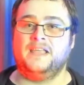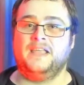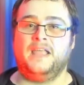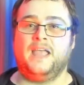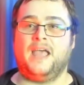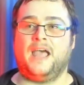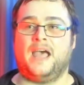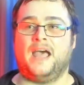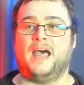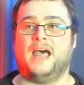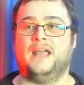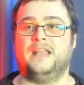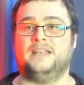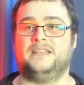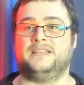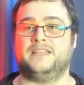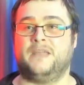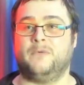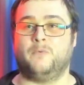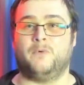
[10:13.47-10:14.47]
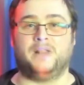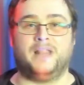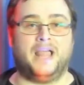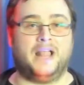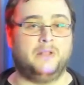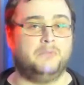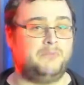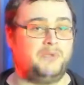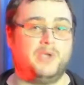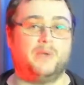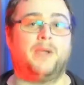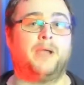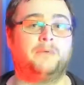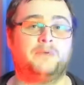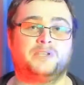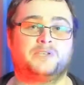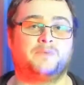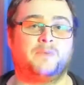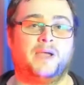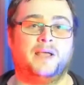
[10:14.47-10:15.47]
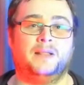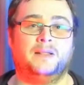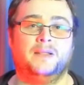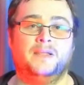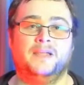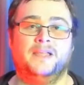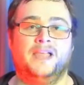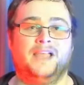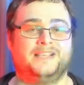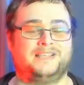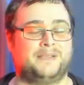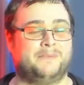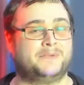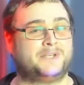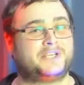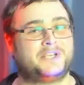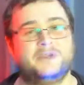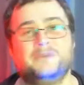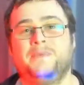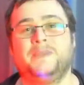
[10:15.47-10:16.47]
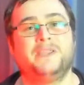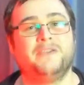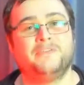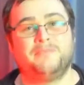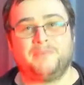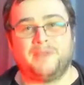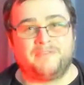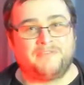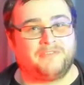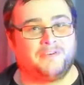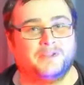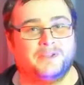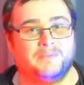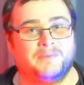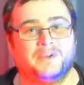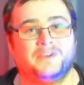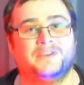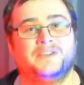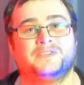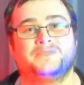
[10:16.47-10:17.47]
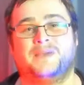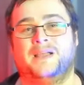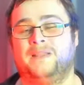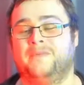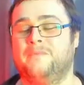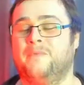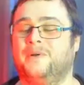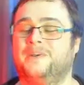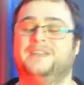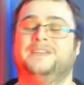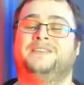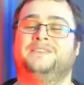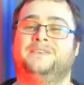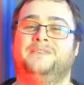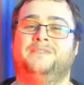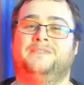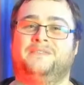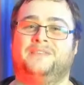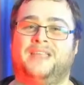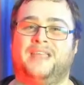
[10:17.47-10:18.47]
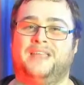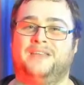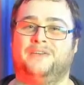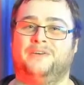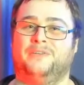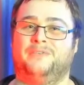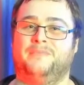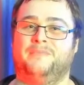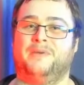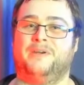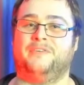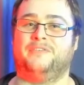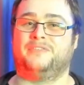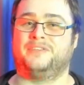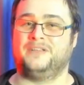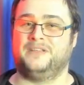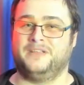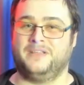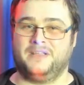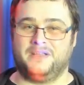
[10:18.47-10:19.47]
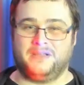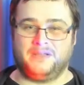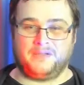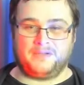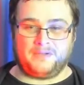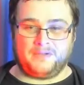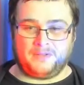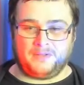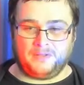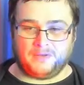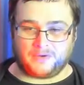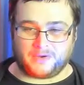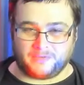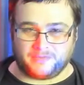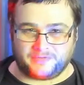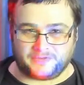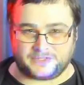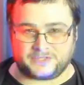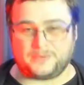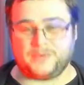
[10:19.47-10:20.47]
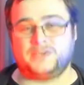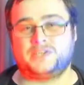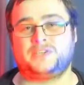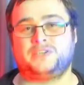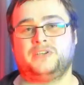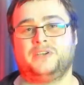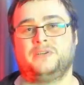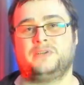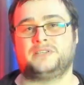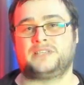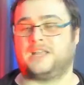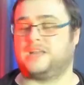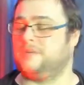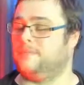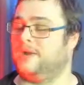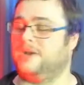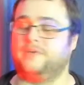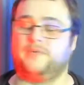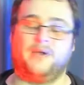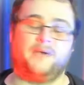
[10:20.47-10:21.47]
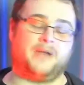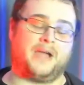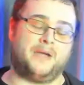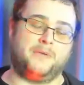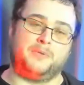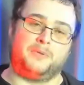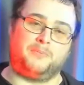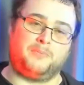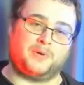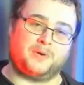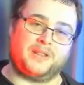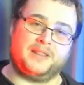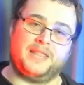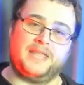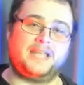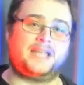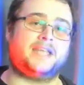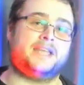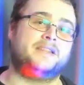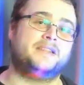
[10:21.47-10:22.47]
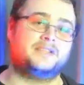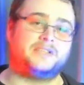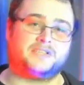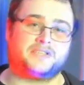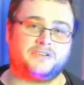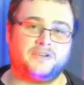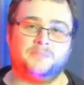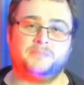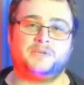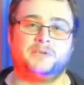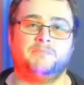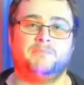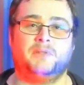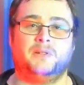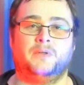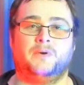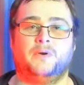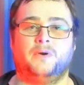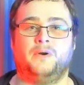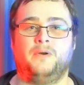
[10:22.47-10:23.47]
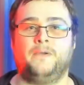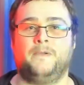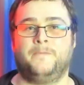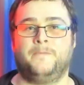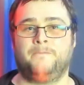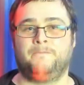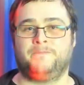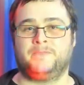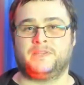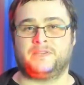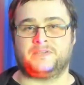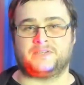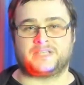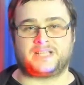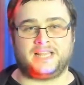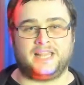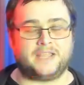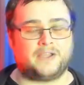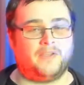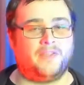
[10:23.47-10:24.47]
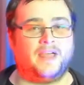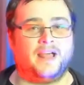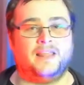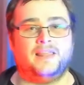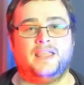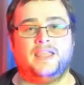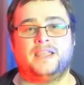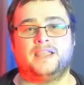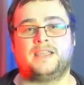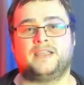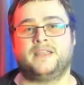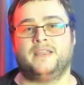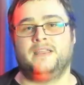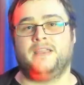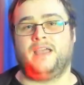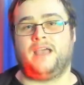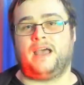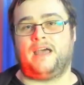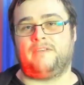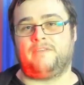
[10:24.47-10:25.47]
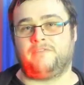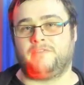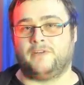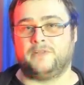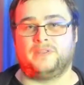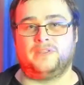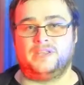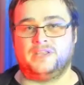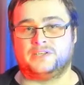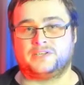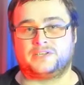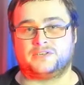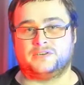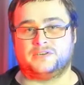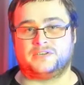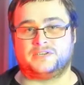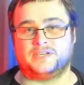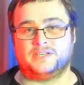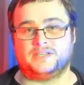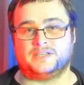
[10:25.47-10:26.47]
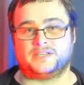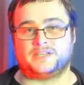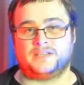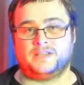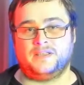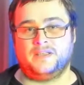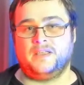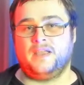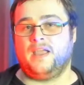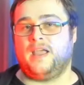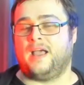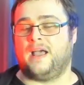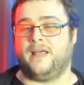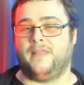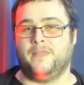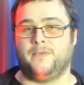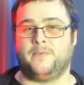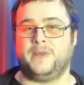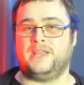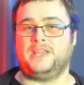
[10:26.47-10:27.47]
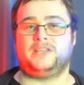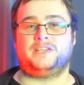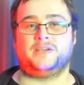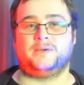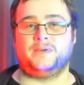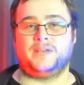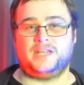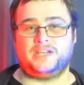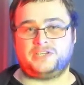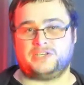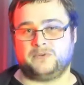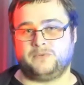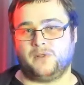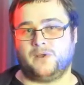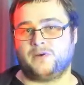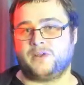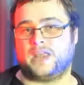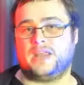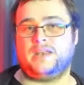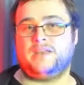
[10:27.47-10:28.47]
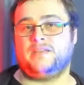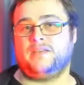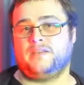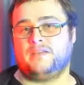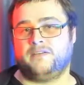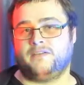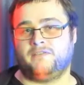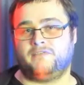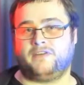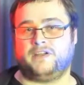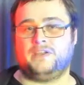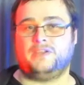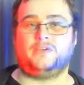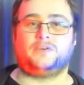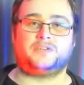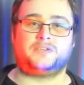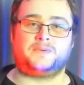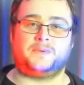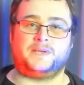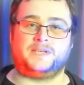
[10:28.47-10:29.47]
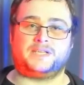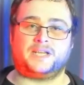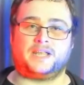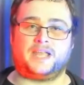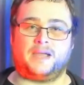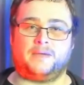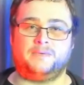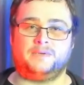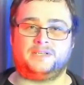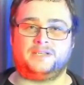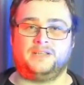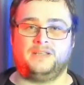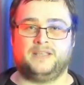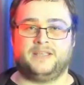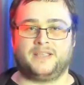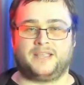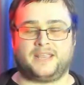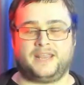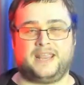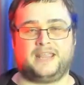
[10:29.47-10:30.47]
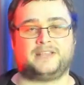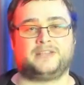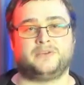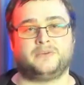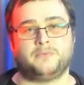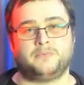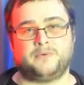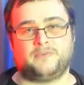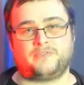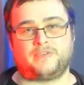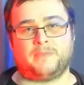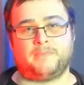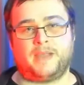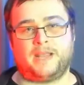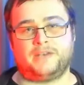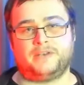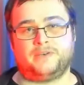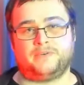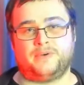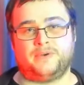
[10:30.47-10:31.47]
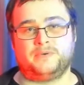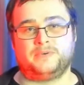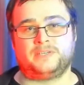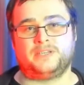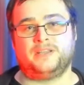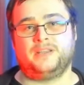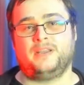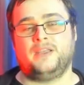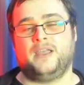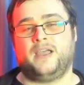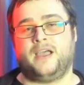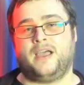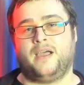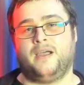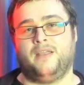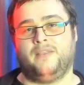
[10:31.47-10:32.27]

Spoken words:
and it will help you out as well, as I'm assuming you've been follow botted as well and wanted to get it all removed. Look up for Twitch tools at @CommanderRoot. I will put a link in the description below. Just click on that link and follow the instructions. And the way you do it is you log in via your Twitch account, connect it up with CommanderRoot, and